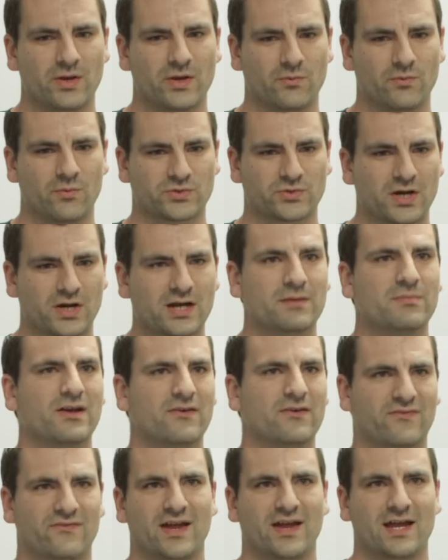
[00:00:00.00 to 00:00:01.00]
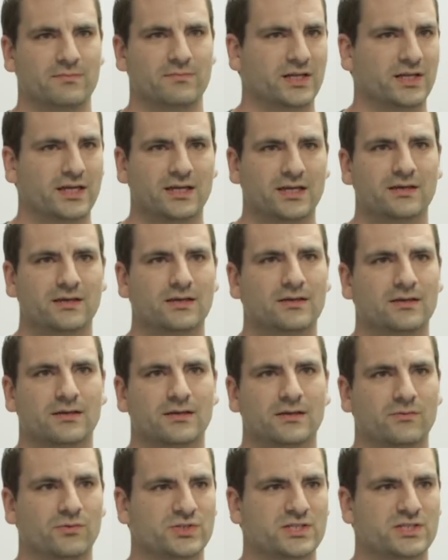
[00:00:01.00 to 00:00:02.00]
Like, we're trying to be a family.
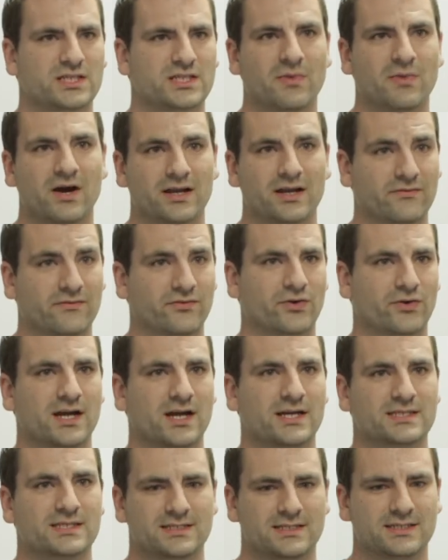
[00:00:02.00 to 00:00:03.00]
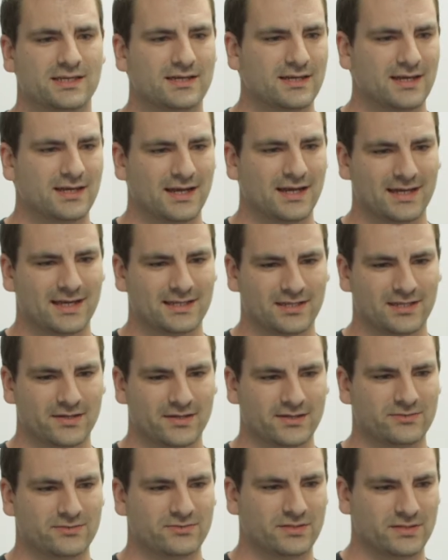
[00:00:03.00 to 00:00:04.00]
We're just the body of Christ, and
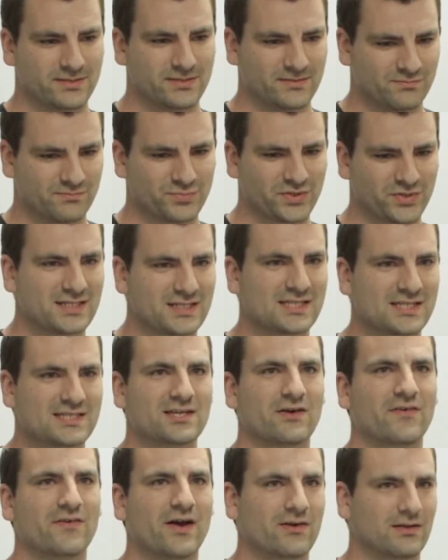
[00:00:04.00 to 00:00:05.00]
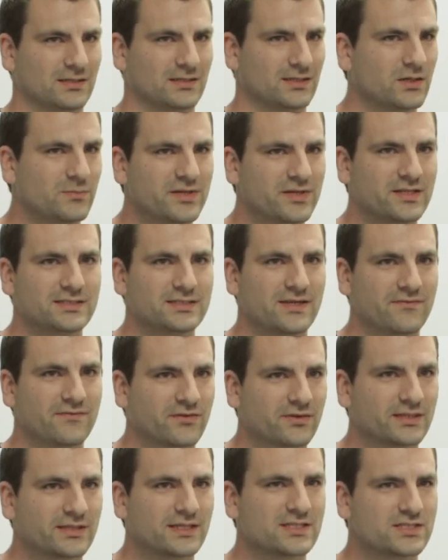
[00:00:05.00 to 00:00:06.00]
that plays itself out a little bit
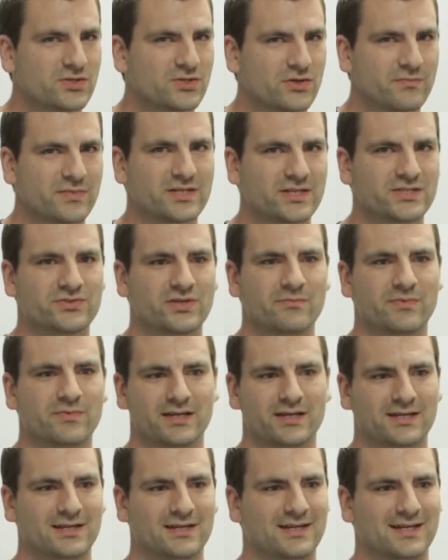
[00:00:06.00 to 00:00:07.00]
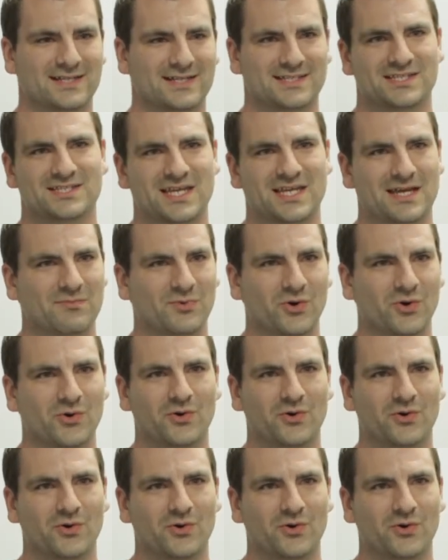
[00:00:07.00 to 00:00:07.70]
differently in student ministry, but is the same